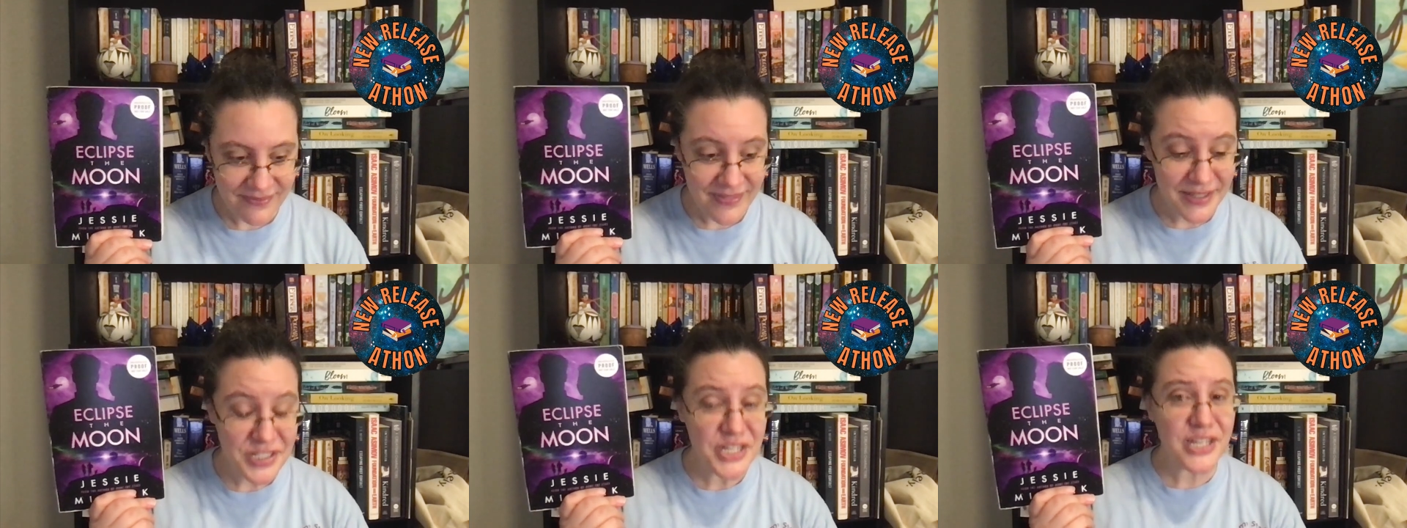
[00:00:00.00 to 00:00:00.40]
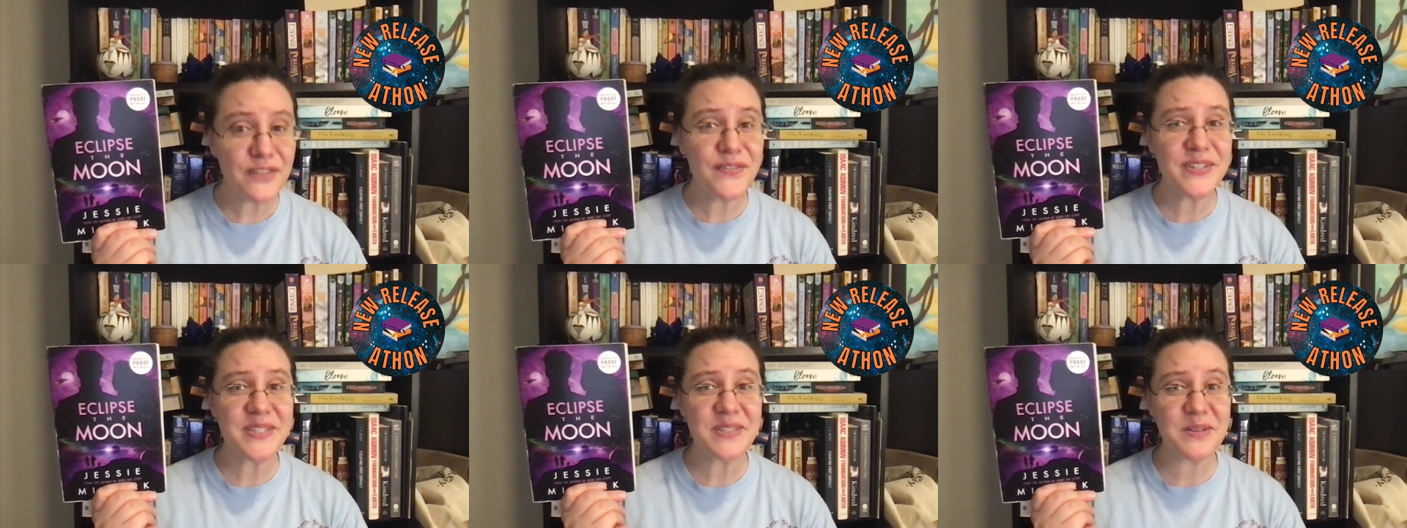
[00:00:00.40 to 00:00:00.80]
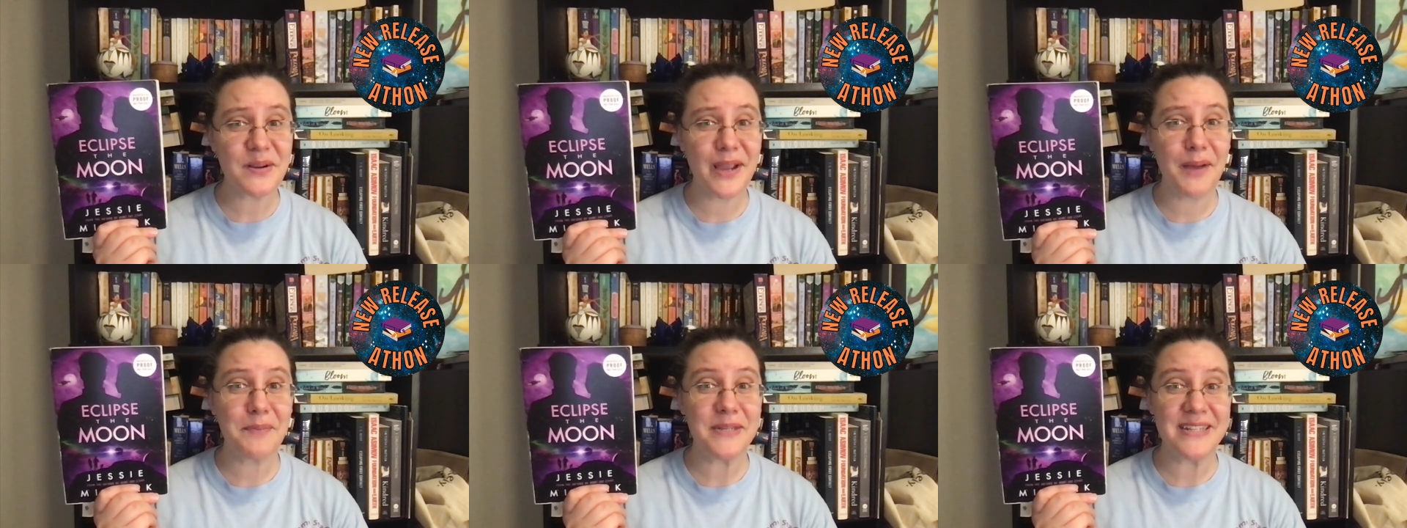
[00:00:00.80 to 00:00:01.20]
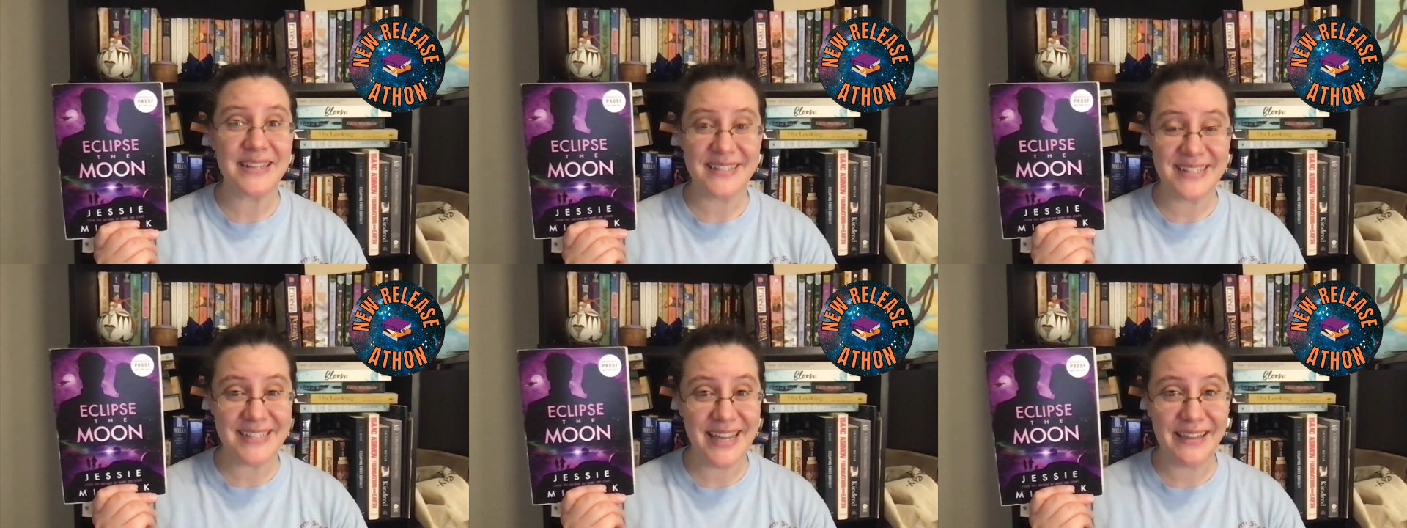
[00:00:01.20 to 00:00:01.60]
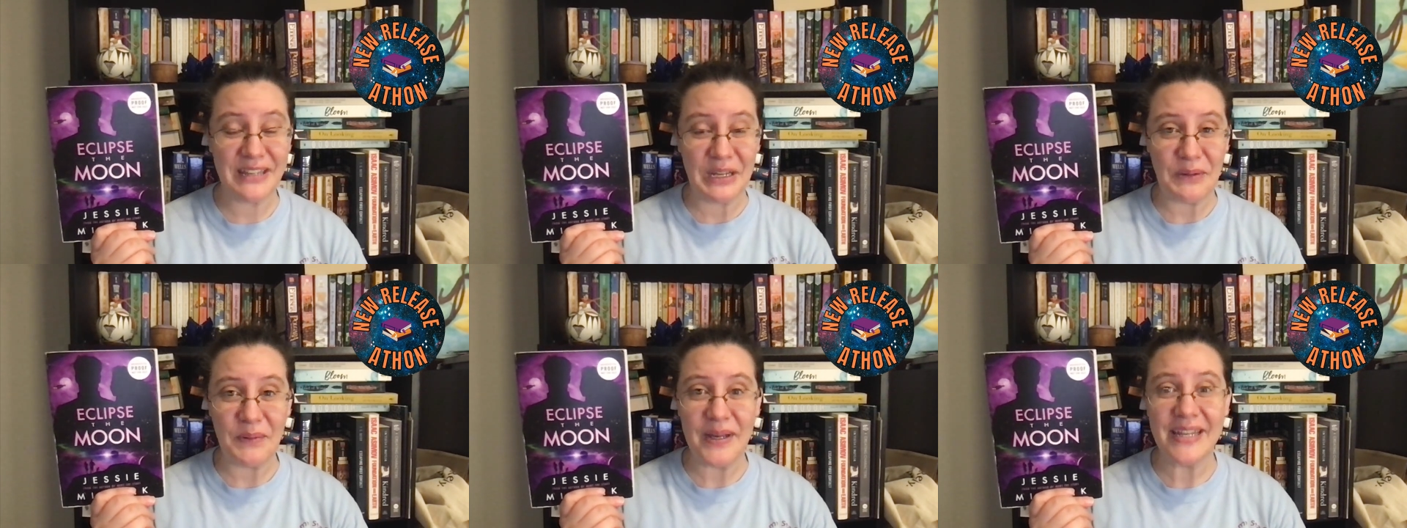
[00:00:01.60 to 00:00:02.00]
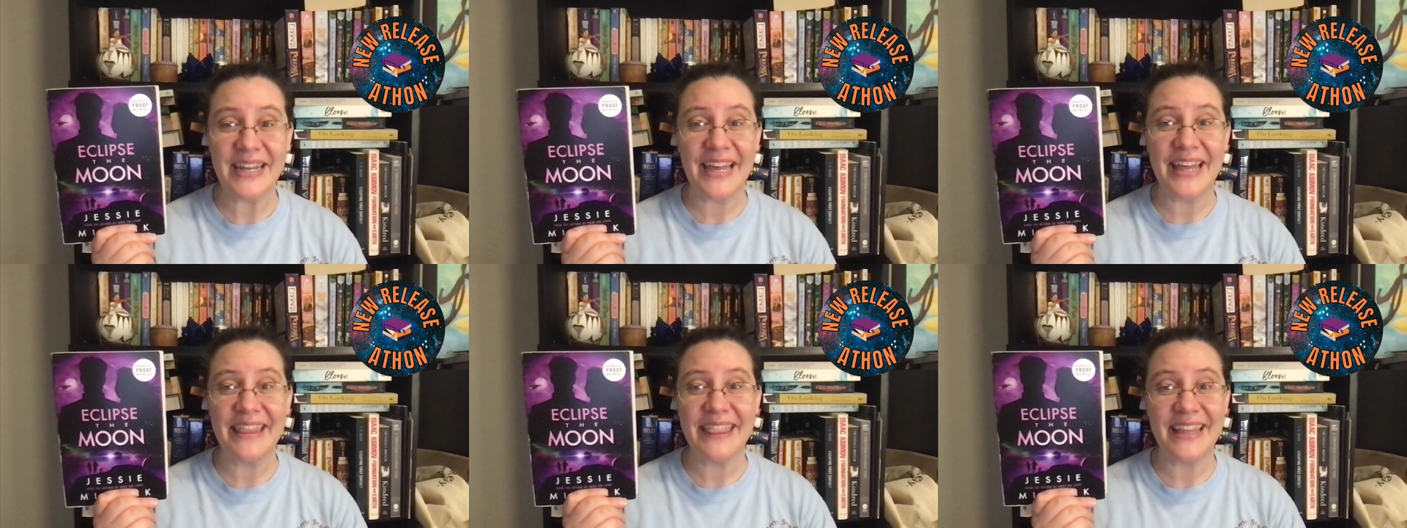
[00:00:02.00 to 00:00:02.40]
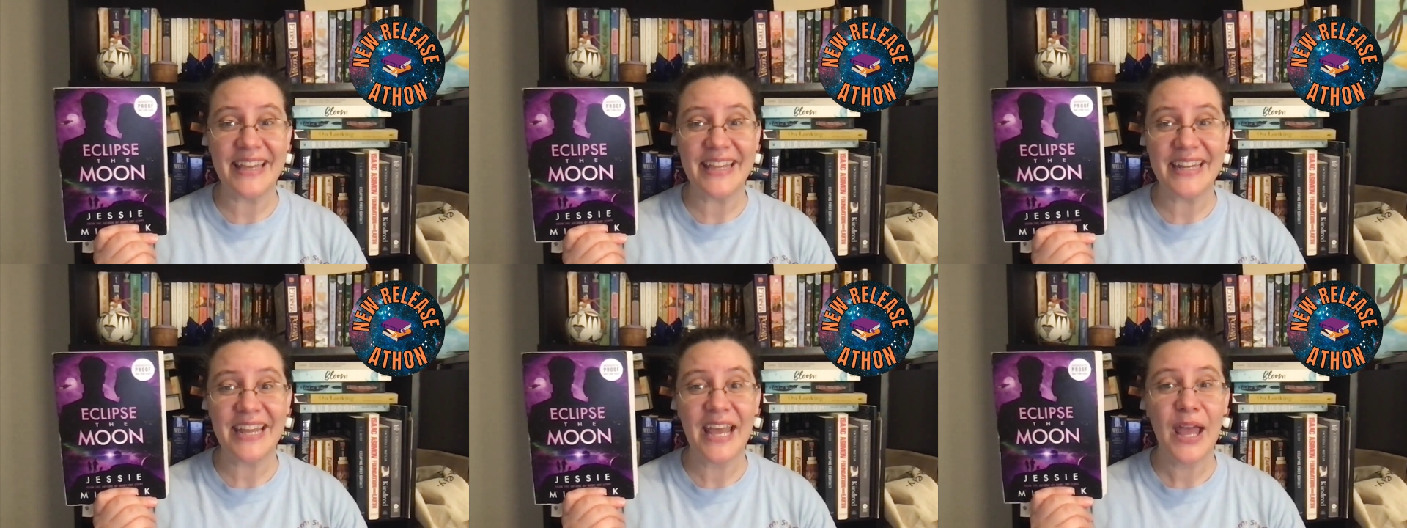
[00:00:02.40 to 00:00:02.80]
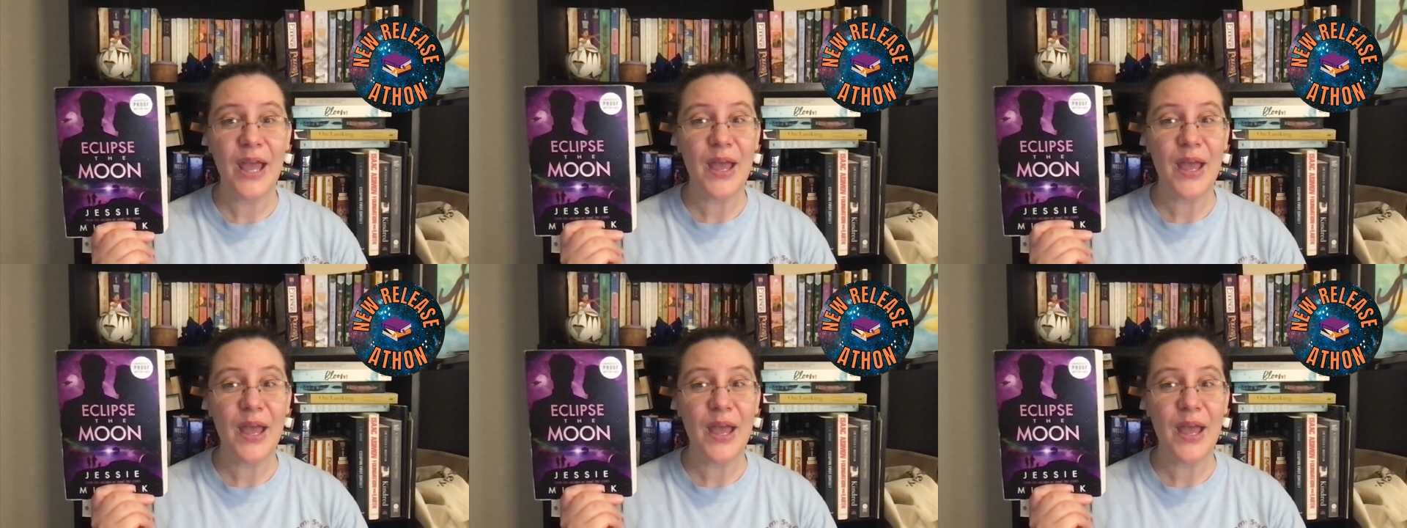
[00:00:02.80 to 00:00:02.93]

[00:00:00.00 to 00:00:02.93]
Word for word: She convinces her captain not to tell anyone, and then